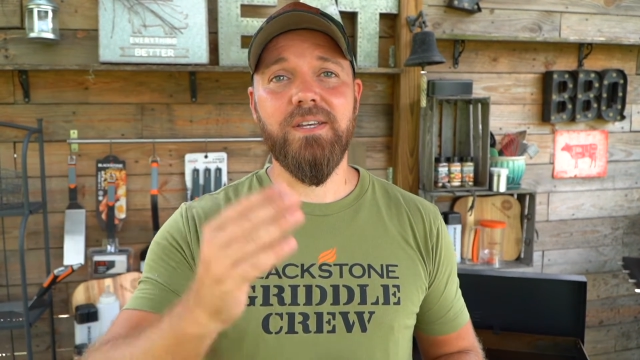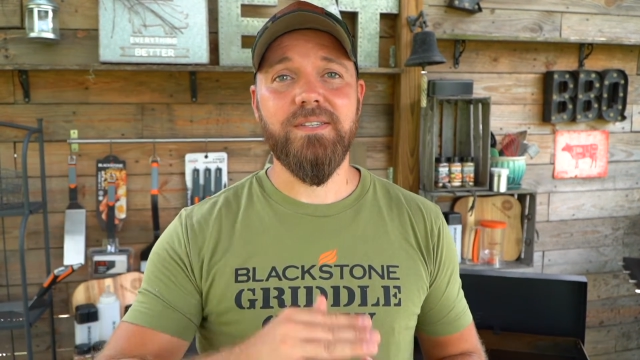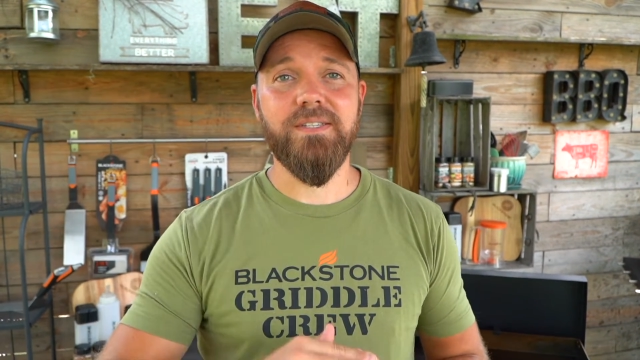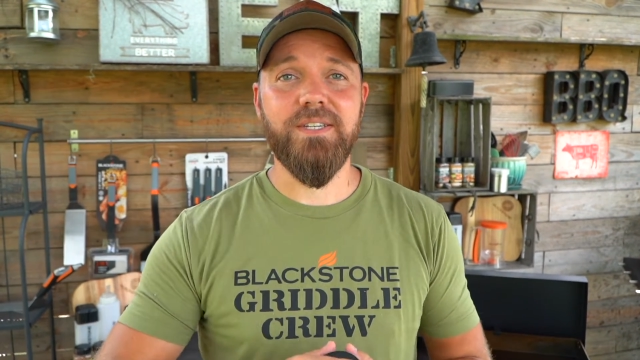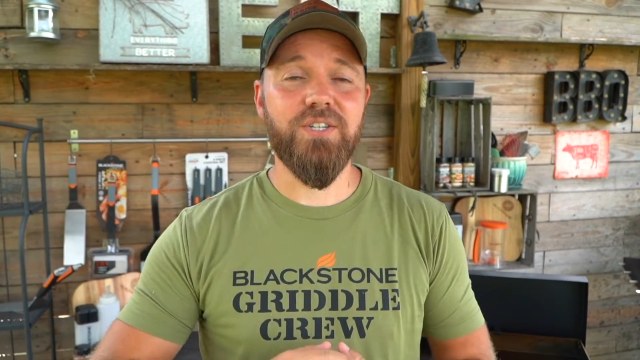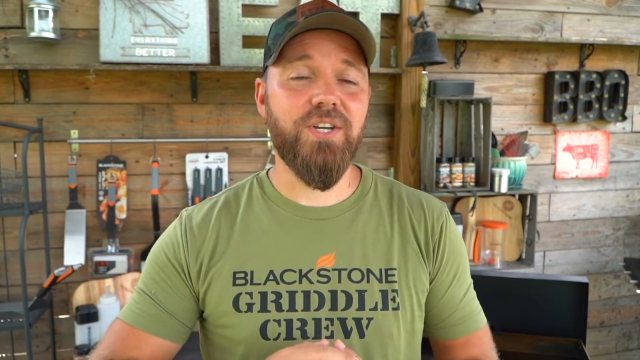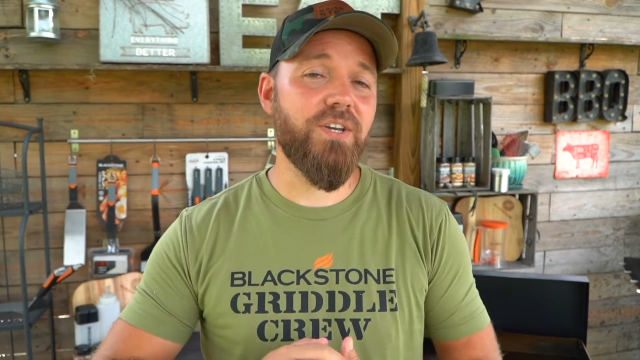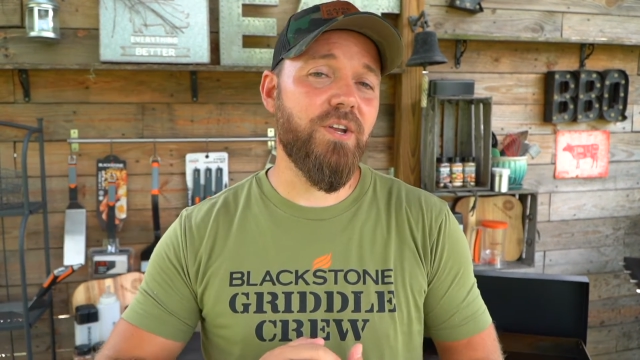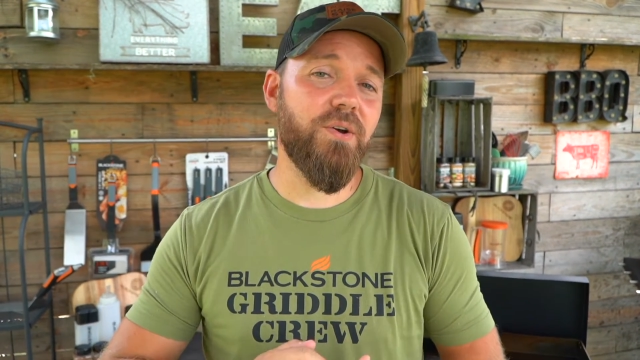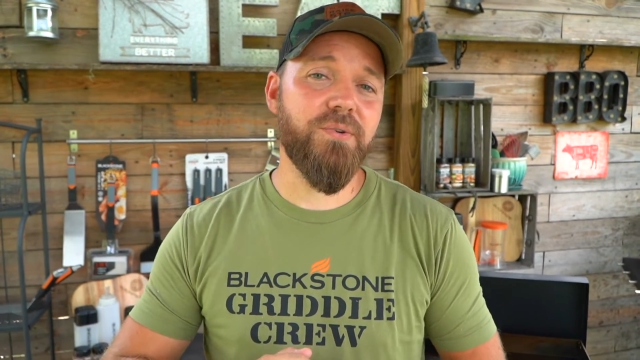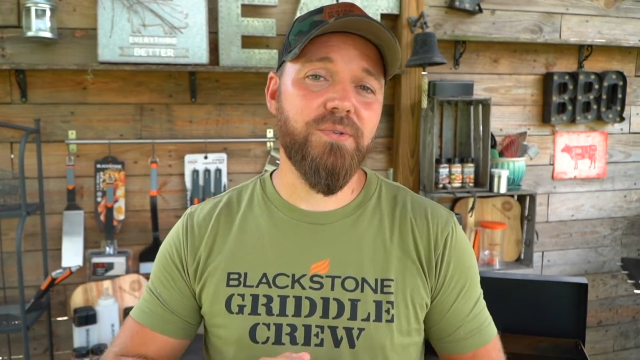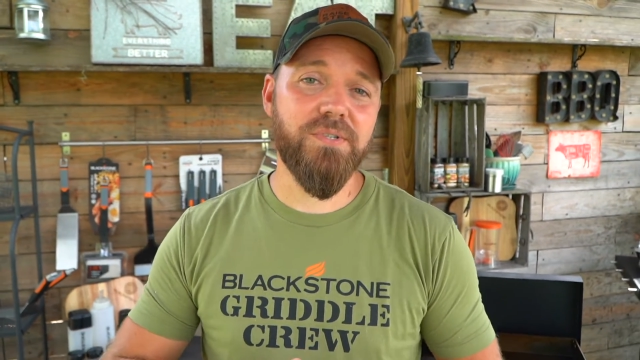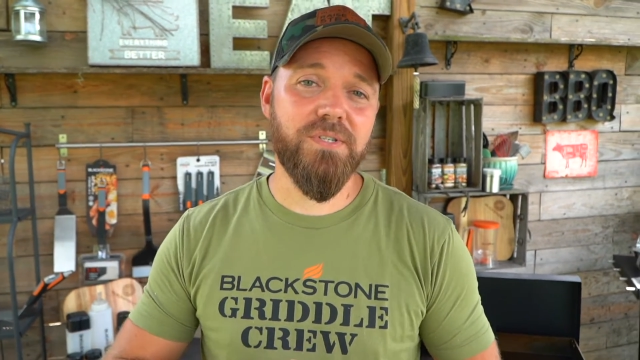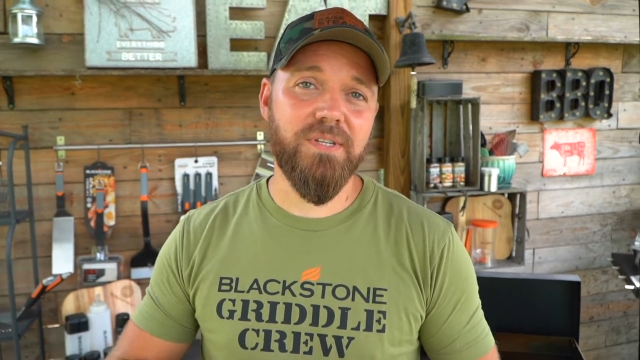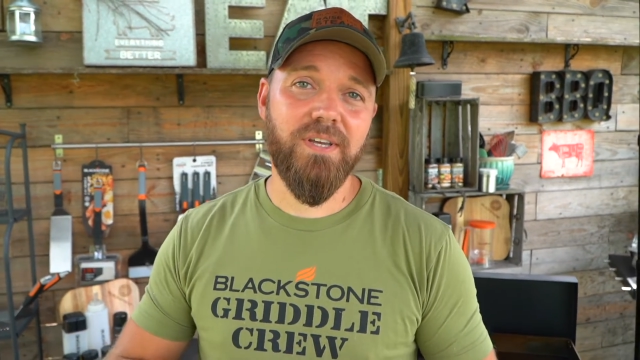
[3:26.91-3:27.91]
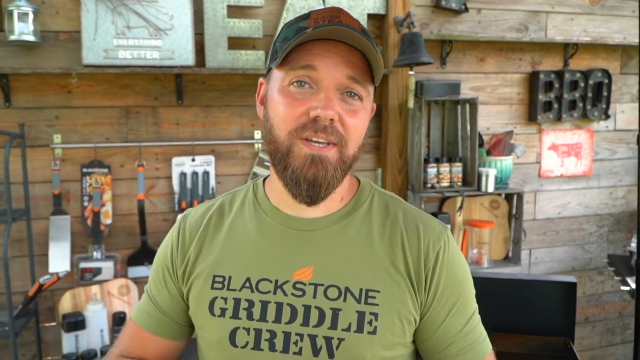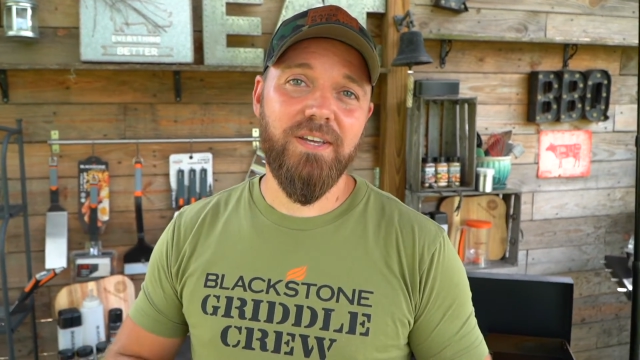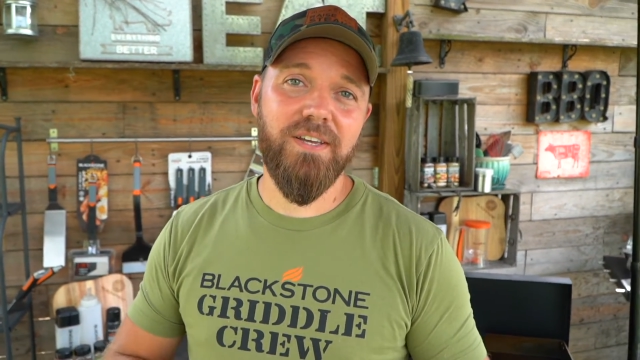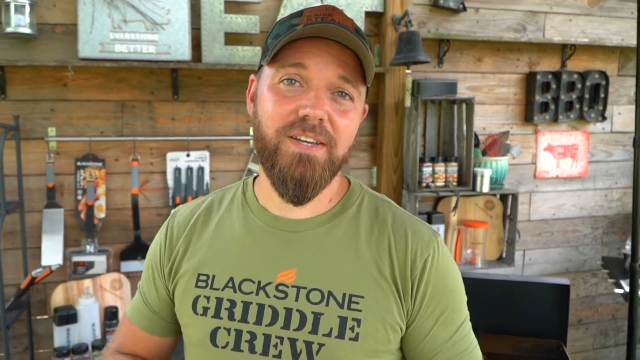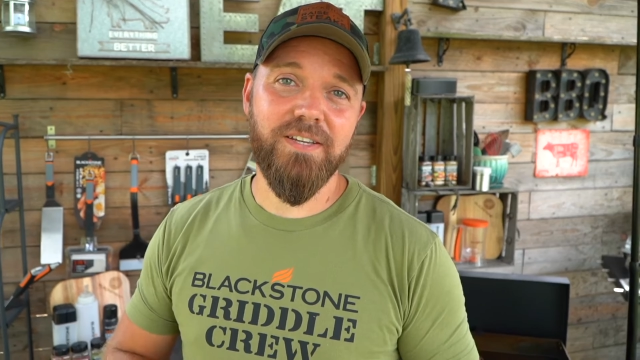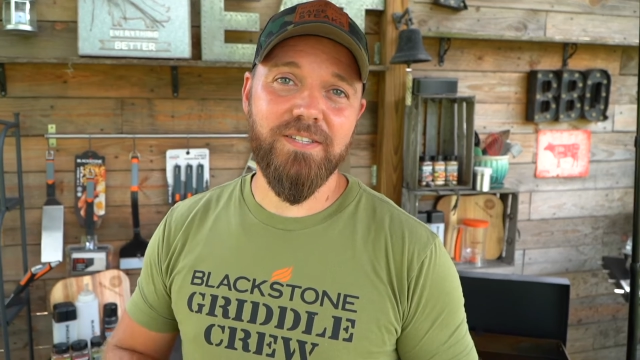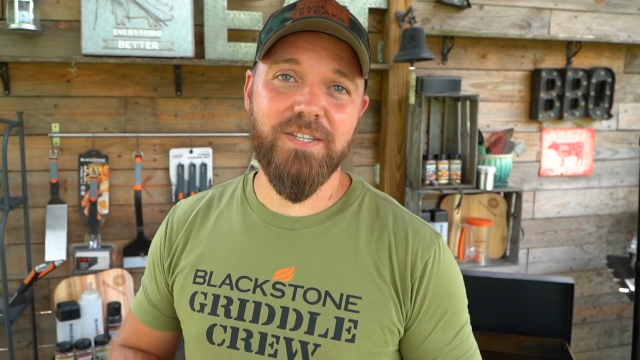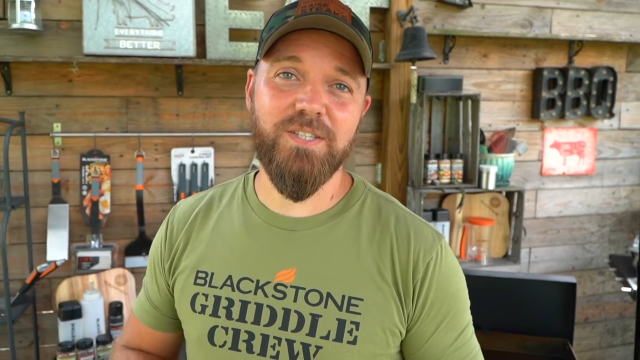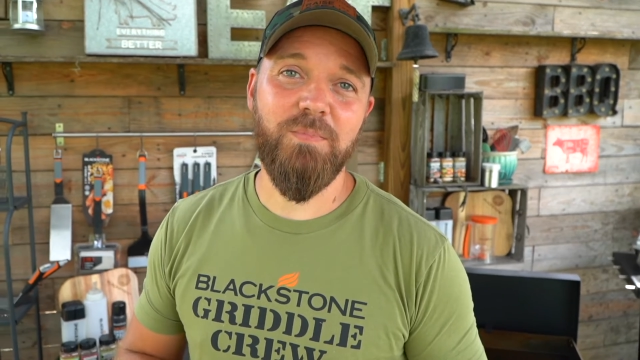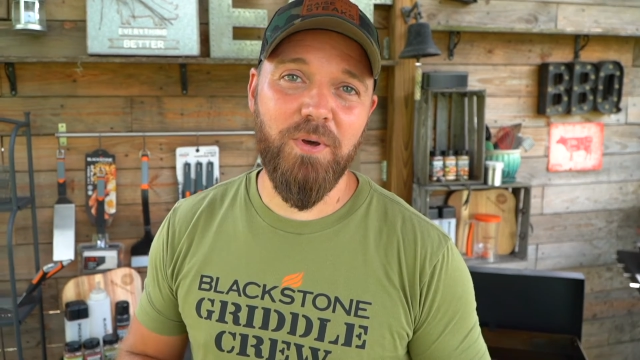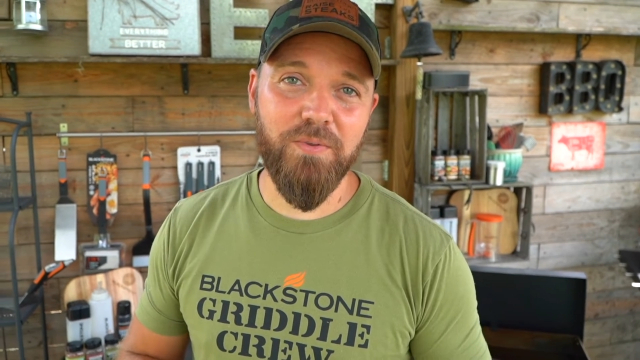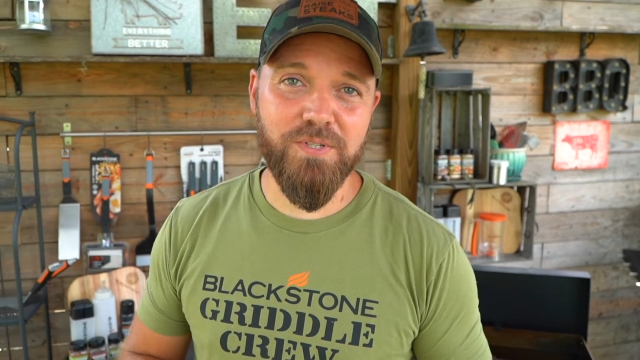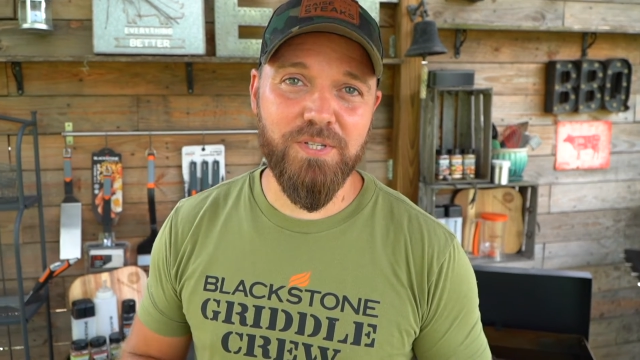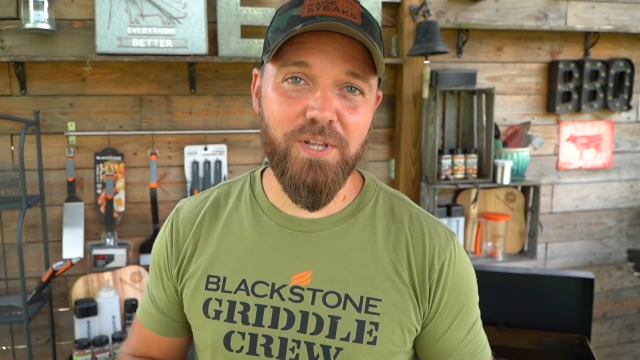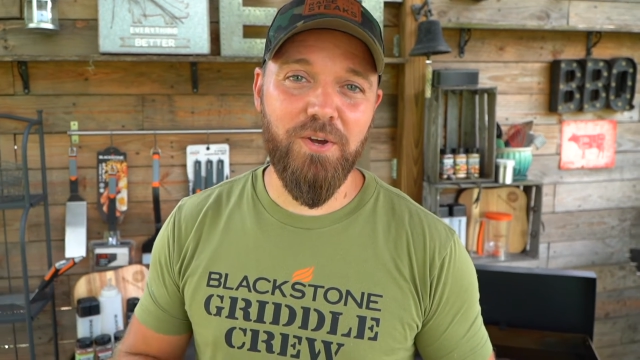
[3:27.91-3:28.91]
CJ knows, because he's
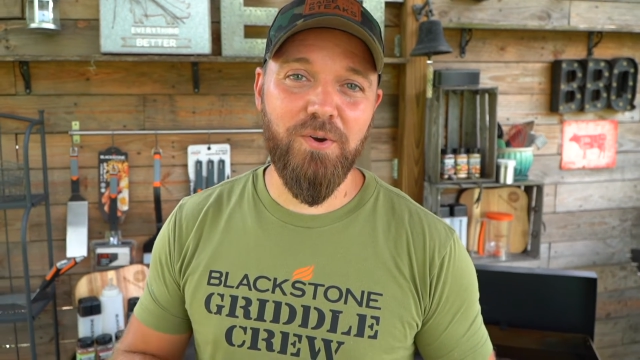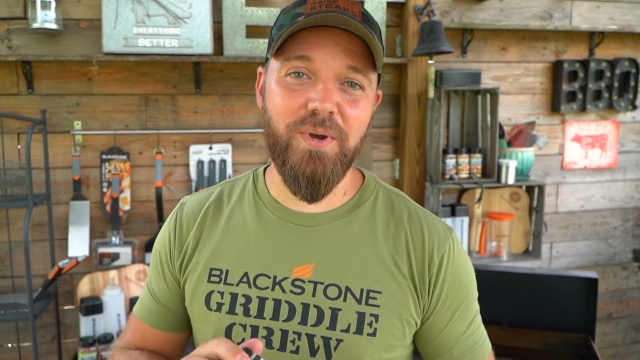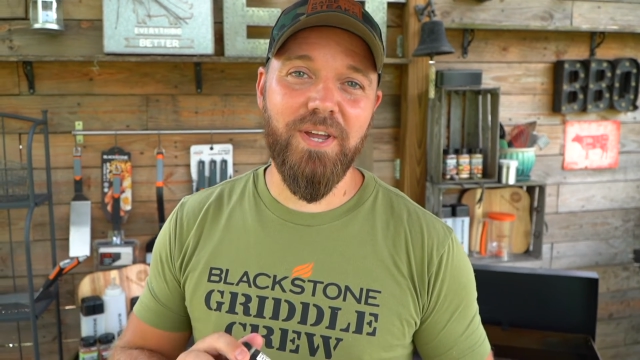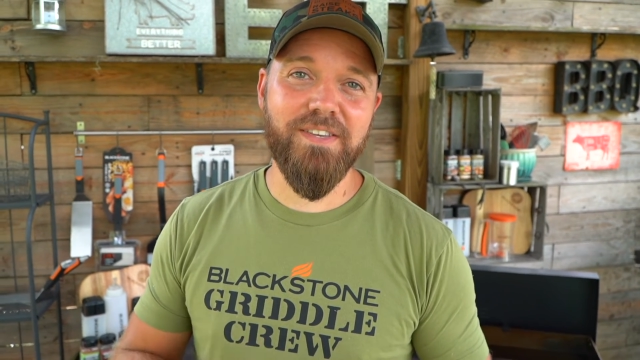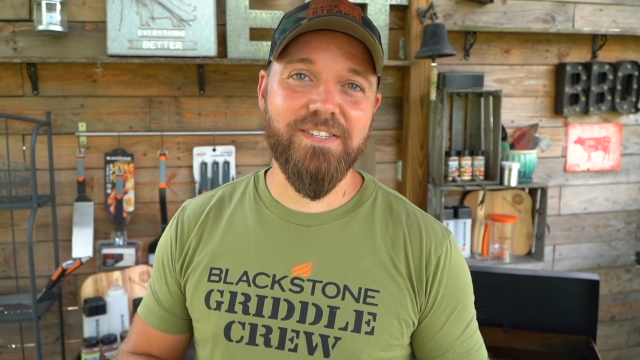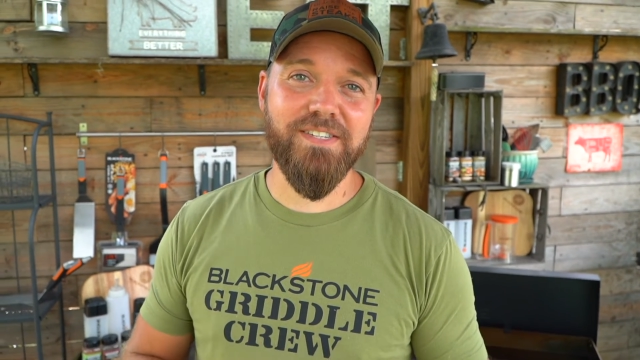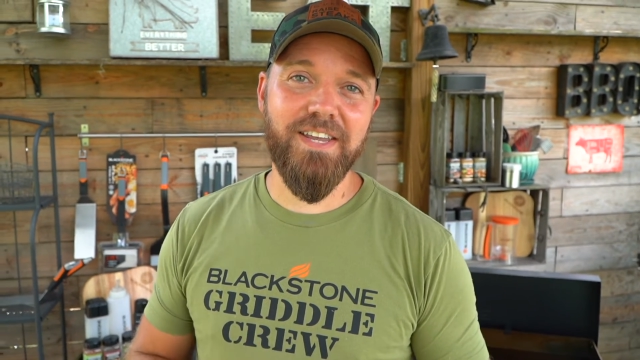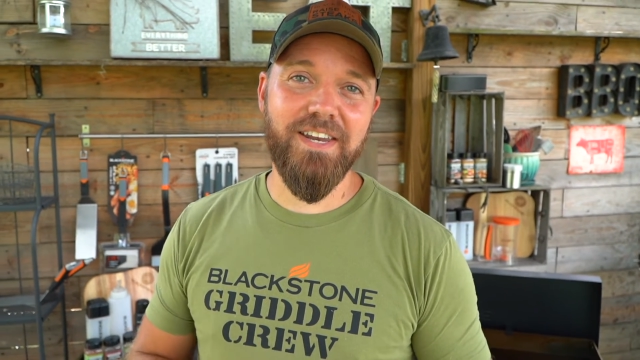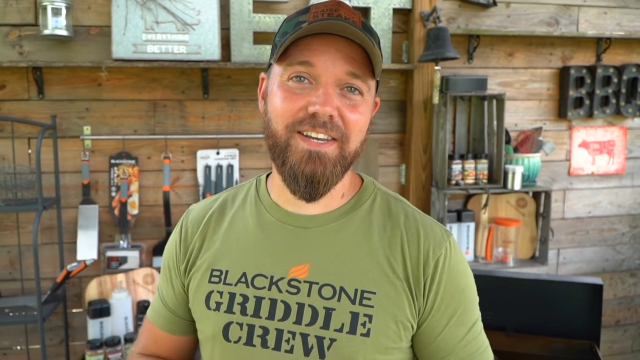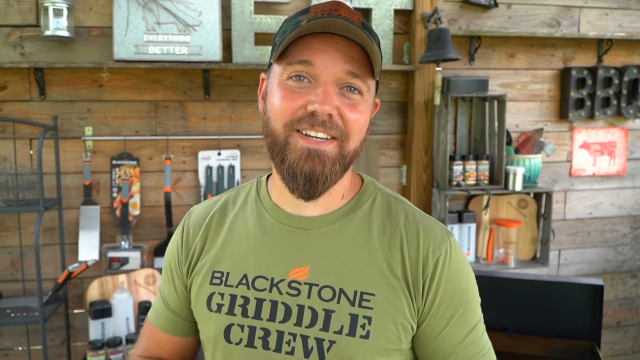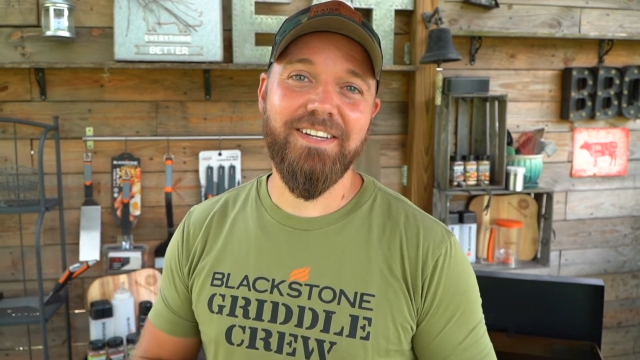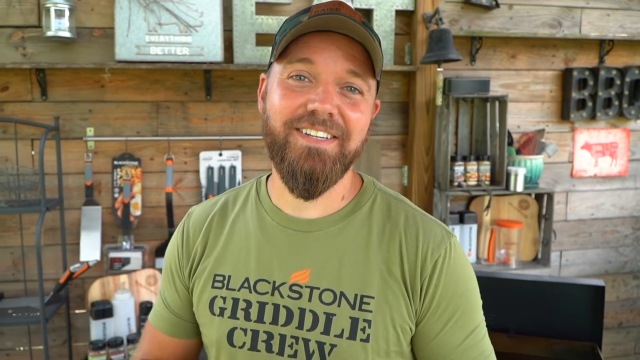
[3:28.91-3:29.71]
both slow and steady.